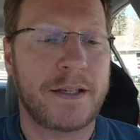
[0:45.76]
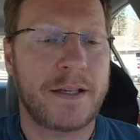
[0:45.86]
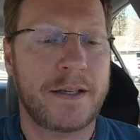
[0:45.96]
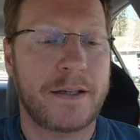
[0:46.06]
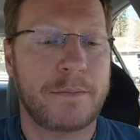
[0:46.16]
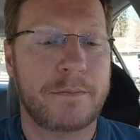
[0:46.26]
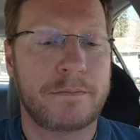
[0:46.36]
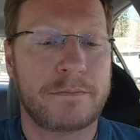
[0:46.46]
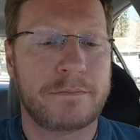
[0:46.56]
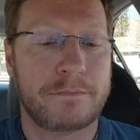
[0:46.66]
Um,
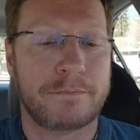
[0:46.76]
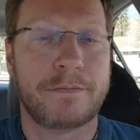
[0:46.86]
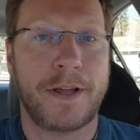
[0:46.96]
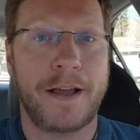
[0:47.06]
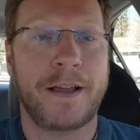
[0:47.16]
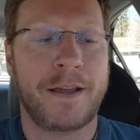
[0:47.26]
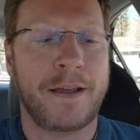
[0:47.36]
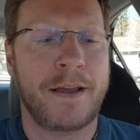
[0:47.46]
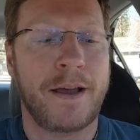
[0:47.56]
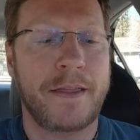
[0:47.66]

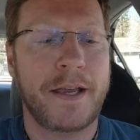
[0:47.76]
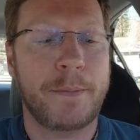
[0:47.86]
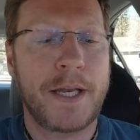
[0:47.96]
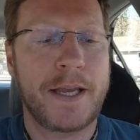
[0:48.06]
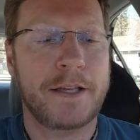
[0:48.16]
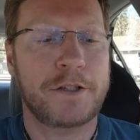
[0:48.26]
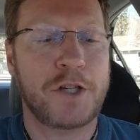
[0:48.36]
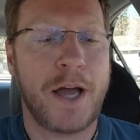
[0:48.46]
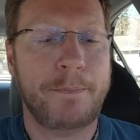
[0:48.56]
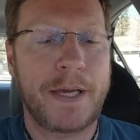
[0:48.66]
I think I'm going to get
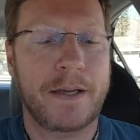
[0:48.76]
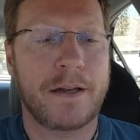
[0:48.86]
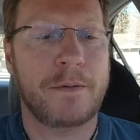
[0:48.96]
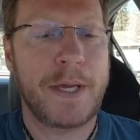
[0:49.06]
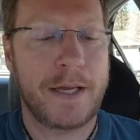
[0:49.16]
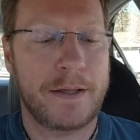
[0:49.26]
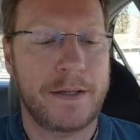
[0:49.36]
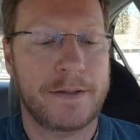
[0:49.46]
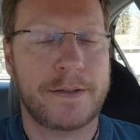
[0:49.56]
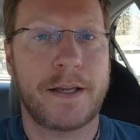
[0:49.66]
shopping and I'll make
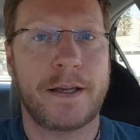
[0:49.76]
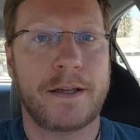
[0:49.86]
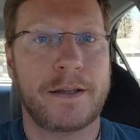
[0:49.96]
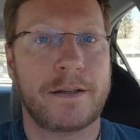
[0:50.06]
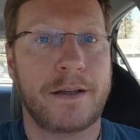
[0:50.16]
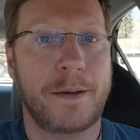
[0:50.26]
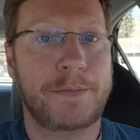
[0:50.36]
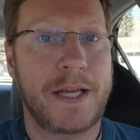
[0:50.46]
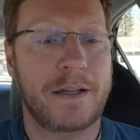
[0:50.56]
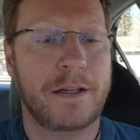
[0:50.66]
this uh,
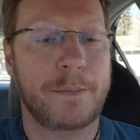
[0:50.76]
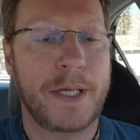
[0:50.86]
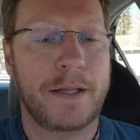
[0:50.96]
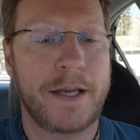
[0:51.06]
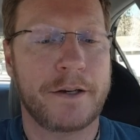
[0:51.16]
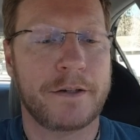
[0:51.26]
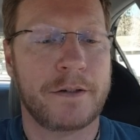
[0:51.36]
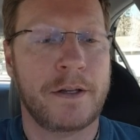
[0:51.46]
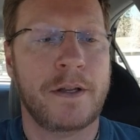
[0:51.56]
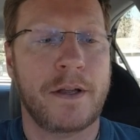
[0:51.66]
update a little bit later.
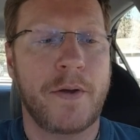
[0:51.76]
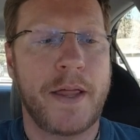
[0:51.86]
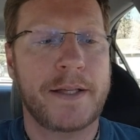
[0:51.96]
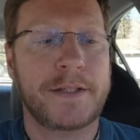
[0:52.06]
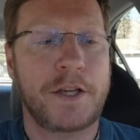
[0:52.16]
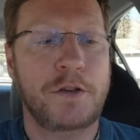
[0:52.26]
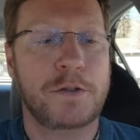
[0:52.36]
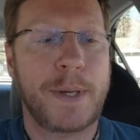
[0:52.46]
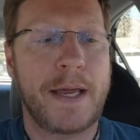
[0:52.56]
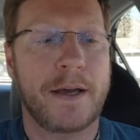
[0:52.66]
Wow, that's a
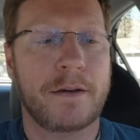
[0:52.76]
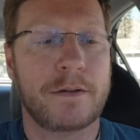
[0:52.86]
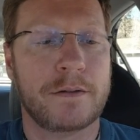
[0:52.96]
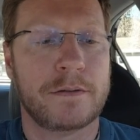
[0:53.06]
huge payout.